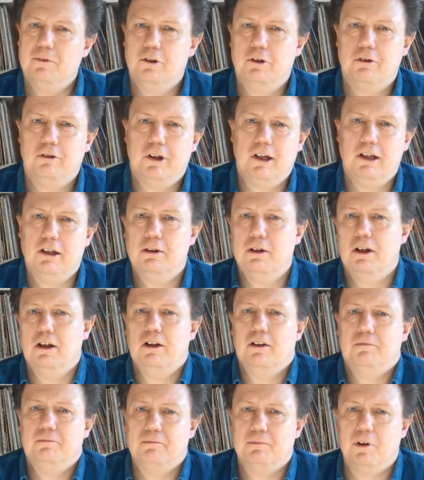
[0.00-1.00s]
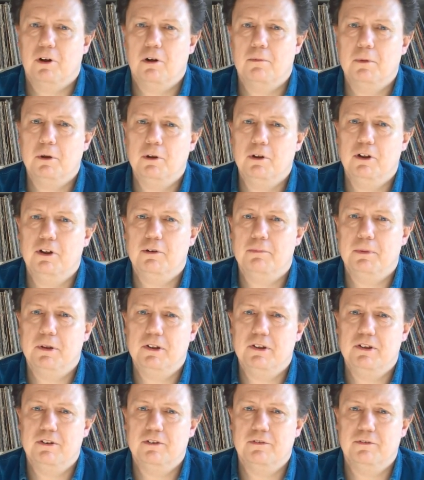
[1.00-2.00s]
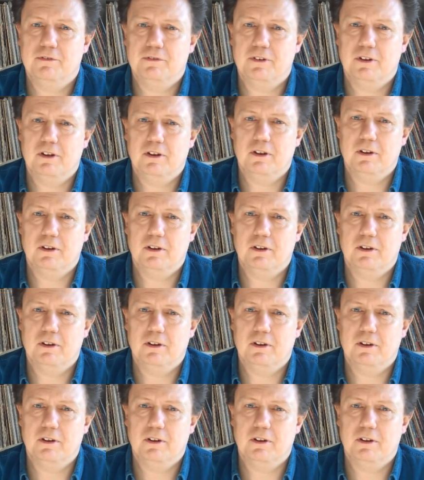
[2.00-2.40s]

create quite a harmonious piece of